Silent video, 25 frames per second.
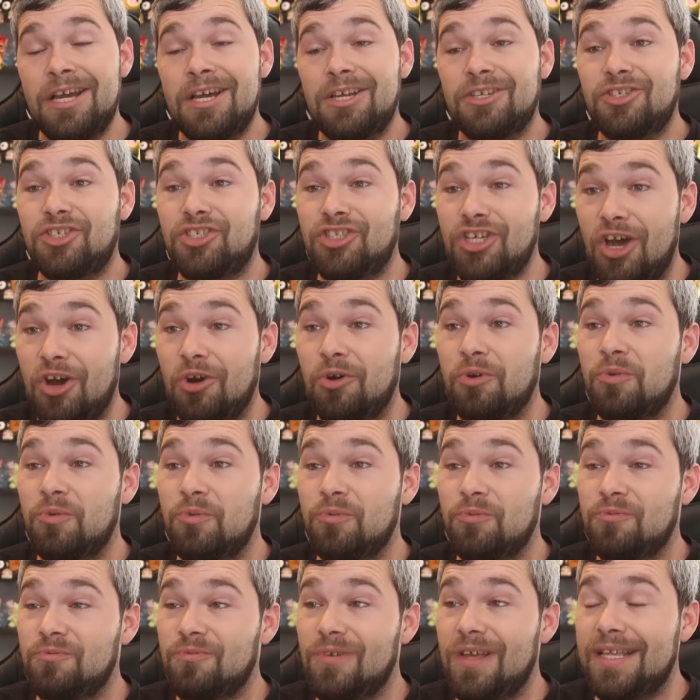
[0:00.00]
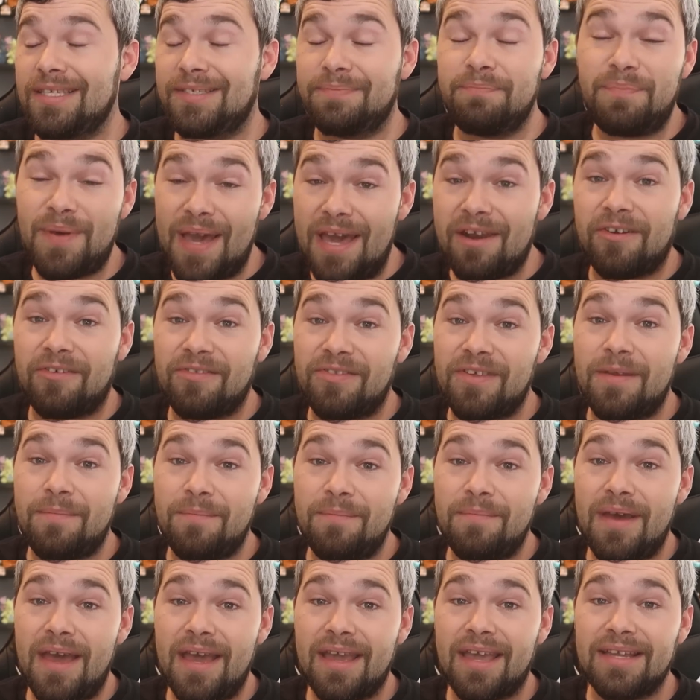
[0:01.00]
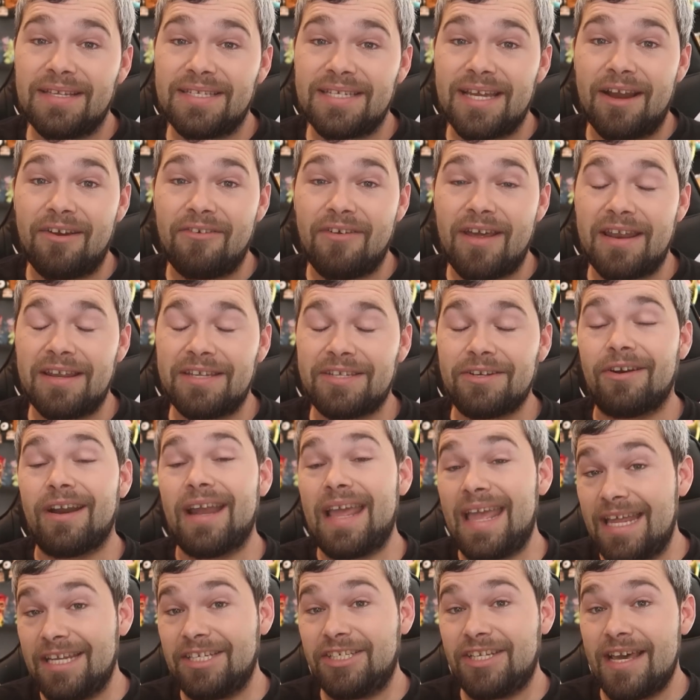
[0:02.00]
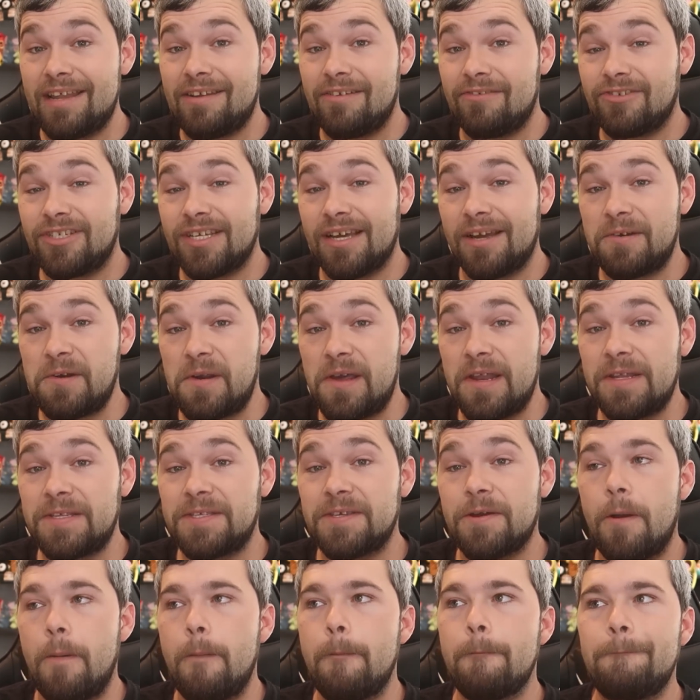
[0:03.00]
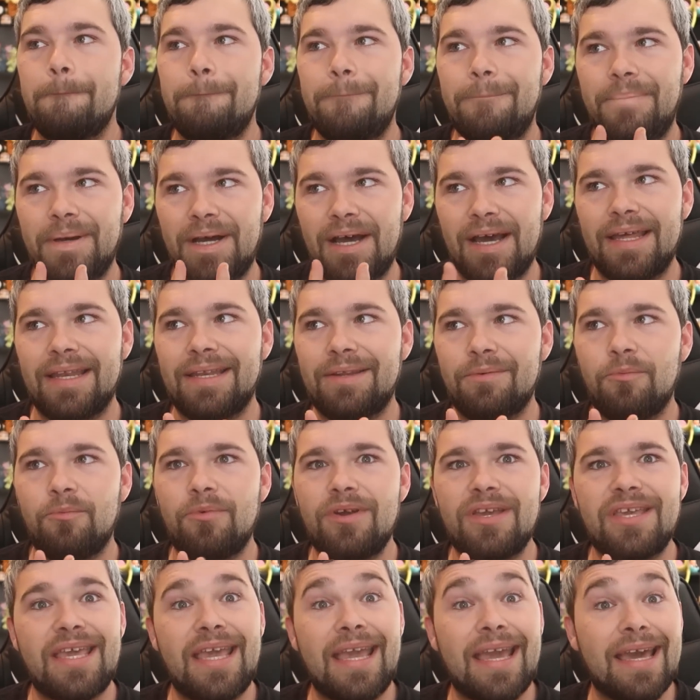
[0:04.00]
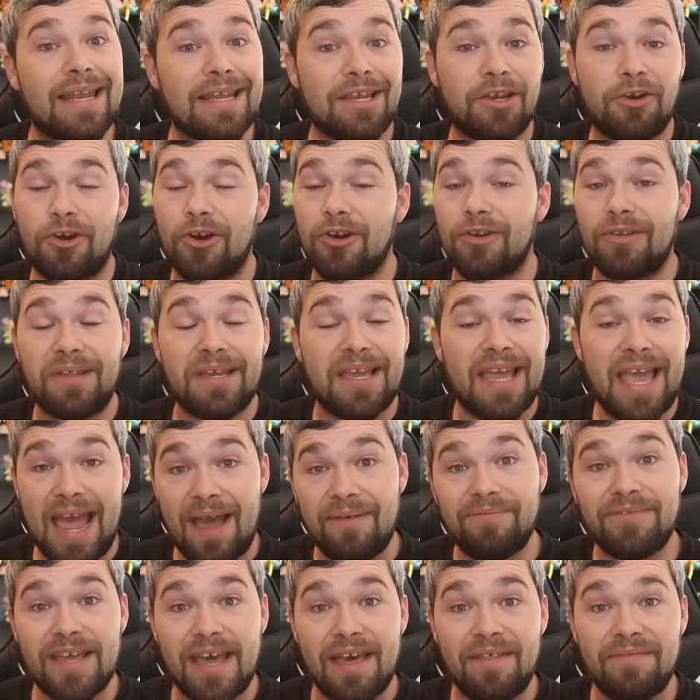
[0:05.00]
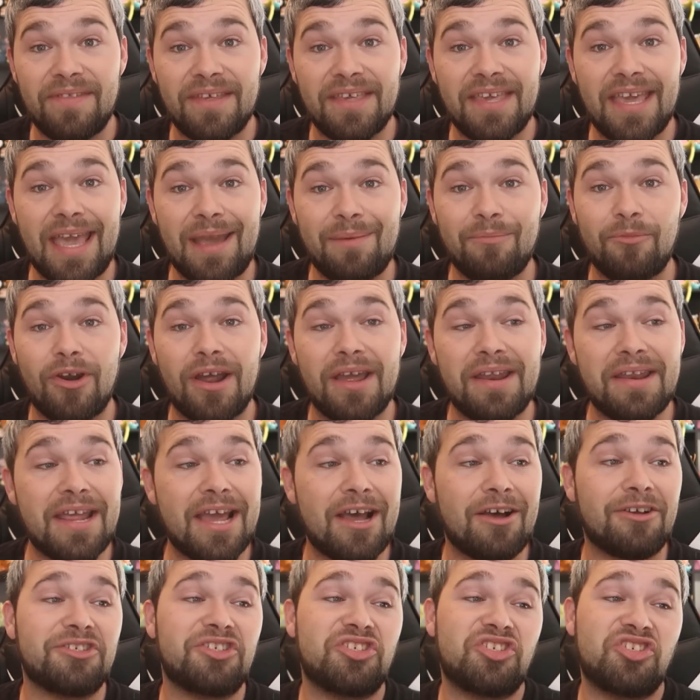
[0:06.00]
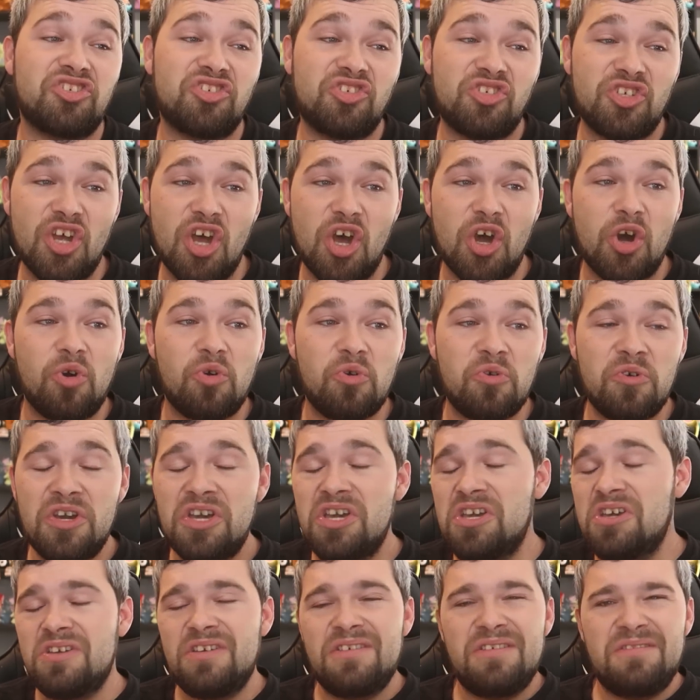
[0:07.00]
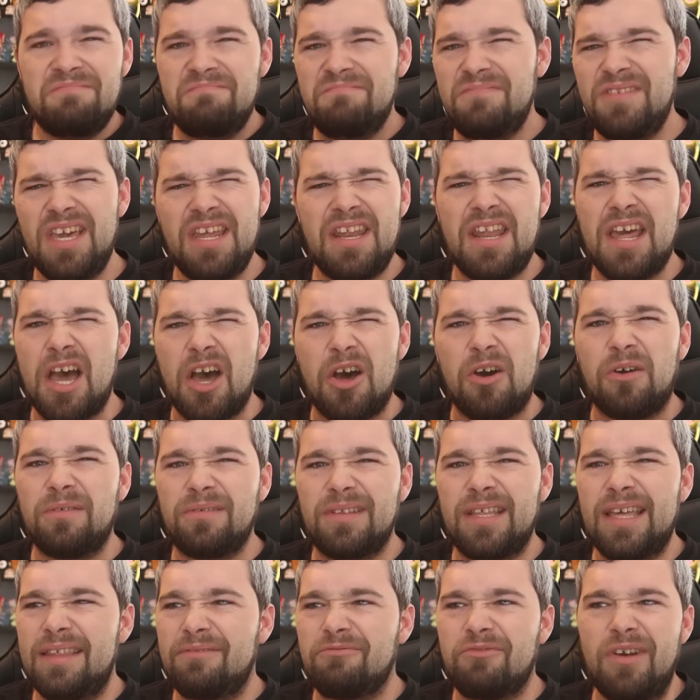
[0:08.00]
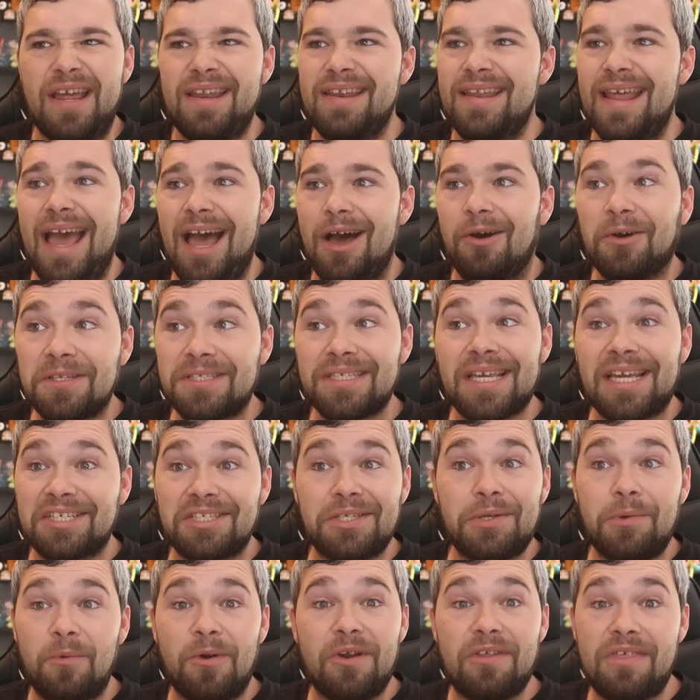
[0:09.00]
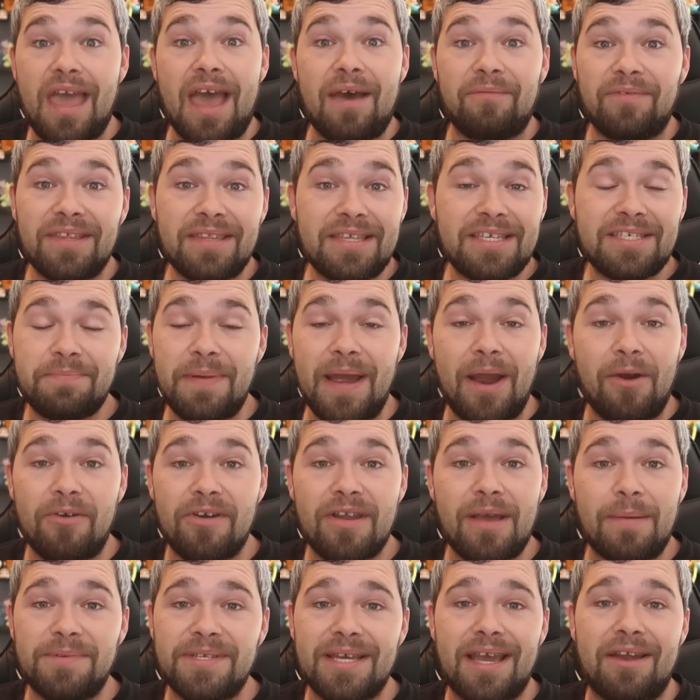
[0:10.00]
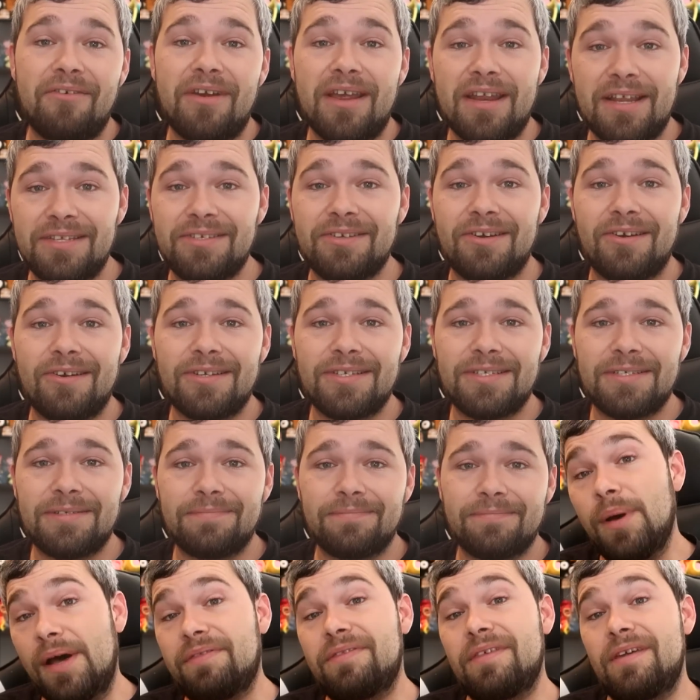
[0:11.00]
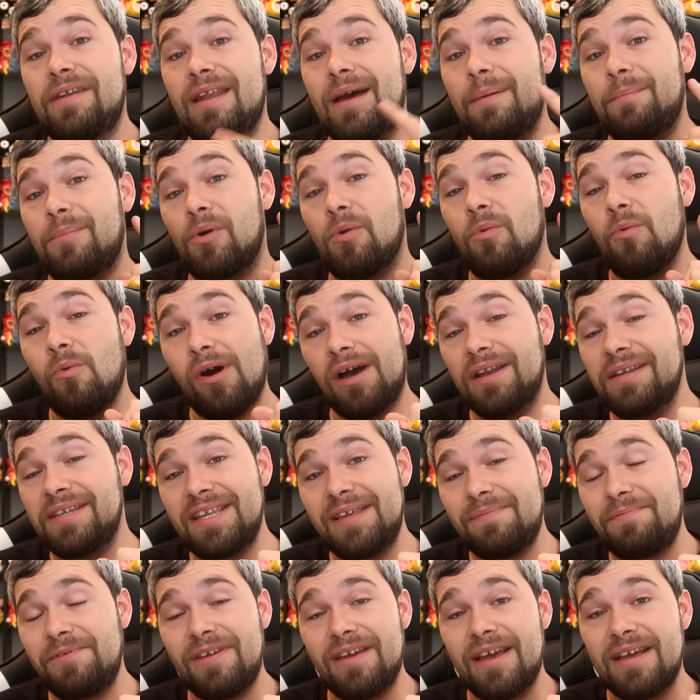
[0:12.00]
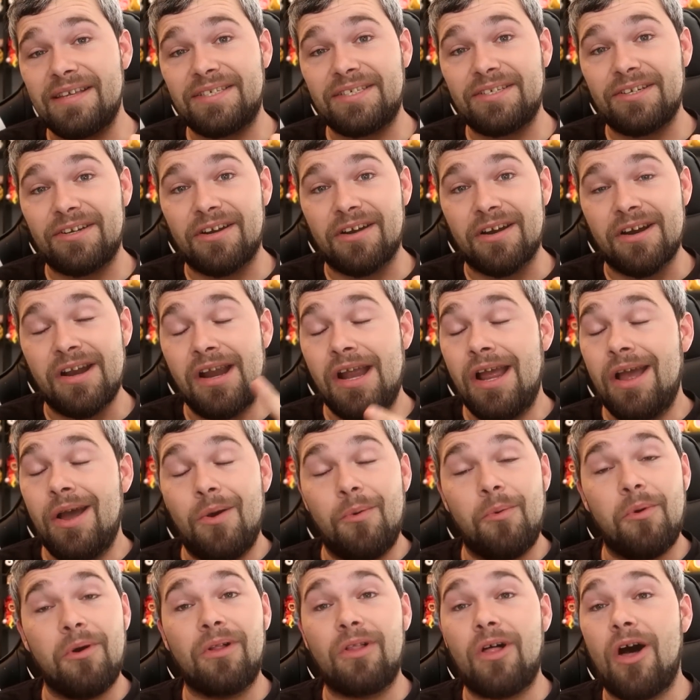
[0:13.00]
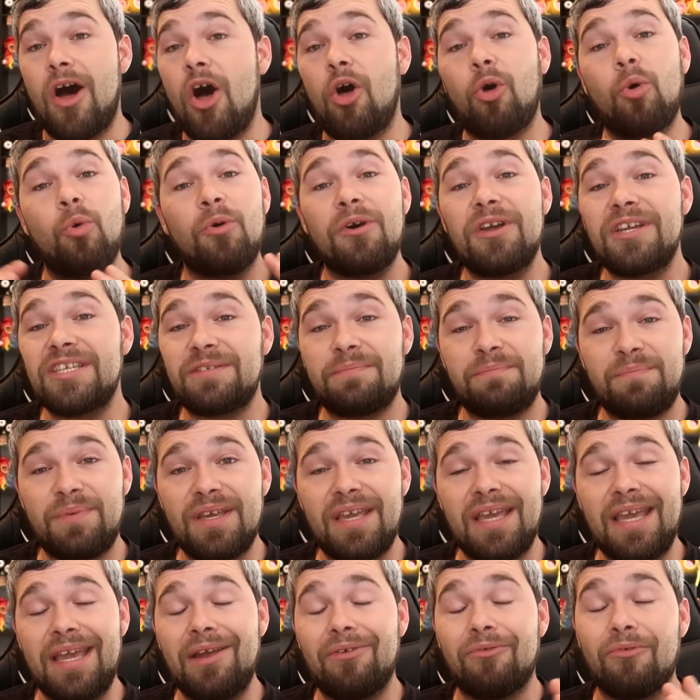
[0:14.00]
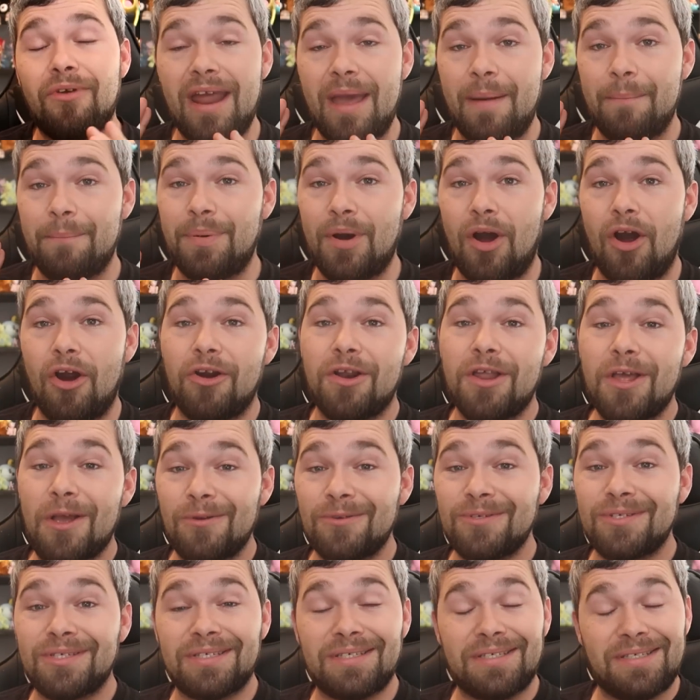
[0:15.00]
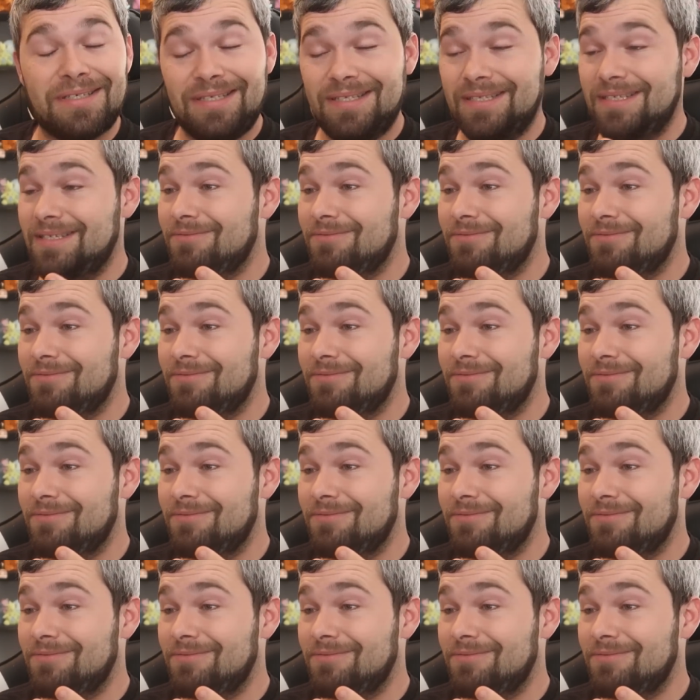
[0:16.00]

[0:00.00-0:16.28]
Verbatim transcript: So it's better than Mega Tyranitar and Shadow Tyranitar, but we can't currently have that in the game right now. So, you know, right now it's actually worth having these powered up Tyranitars. But the number one DPSer will always be Rampardos.